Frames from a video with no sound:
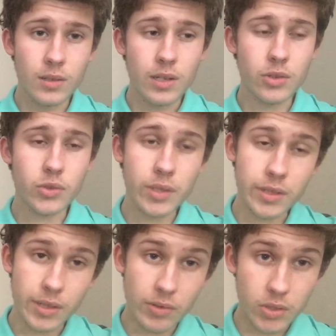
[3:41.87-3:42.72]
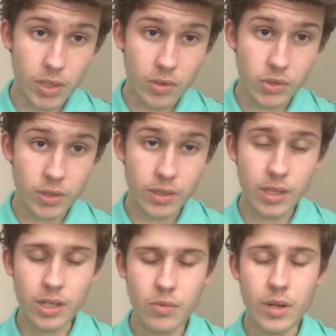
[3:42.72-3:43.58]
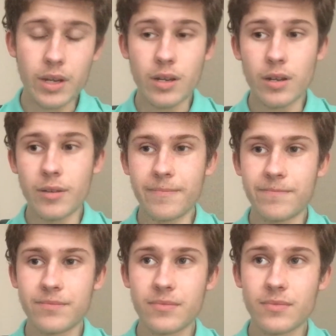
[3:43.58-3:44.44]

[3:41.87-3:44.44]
It'll trigger your nostalgia. Anyway, um,